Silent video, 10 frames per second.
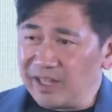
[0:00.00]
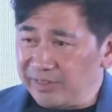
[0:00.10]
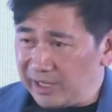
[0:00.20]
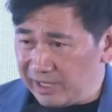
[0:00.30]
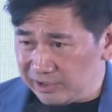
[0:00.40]

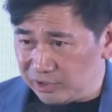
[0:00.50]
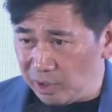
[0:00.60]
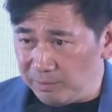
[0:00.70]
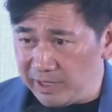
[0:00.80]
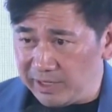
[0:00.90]
Nothing can
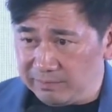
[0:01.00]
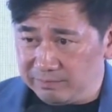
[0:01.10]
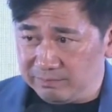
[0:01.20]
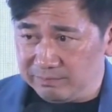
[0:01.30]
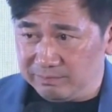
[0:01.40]
stop me.
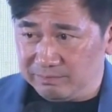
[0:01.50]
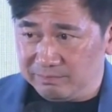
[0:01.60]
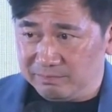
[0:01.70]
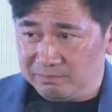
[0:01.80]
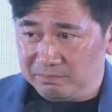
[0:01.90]

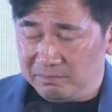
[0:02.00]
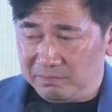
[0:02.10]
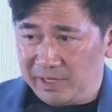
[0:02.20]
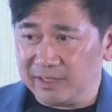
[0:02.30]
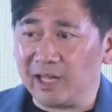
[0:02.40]

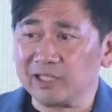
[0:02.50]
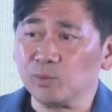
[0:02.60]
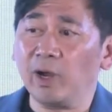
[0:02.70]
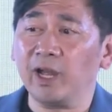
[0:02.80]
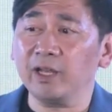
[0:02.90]
And
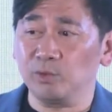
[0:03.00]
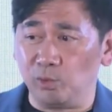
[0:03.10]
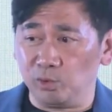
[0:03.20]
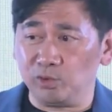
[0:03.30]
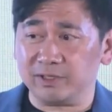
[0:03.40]
that's why
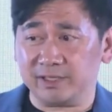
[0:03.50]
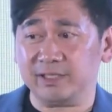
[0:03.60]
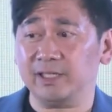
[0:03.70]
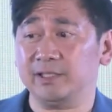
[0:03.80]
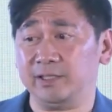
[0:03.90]
the road to
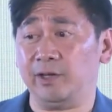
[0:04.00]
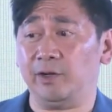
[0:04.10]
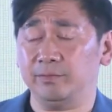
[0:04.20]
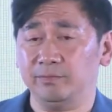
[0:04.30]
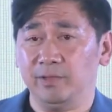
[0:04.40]
success is here.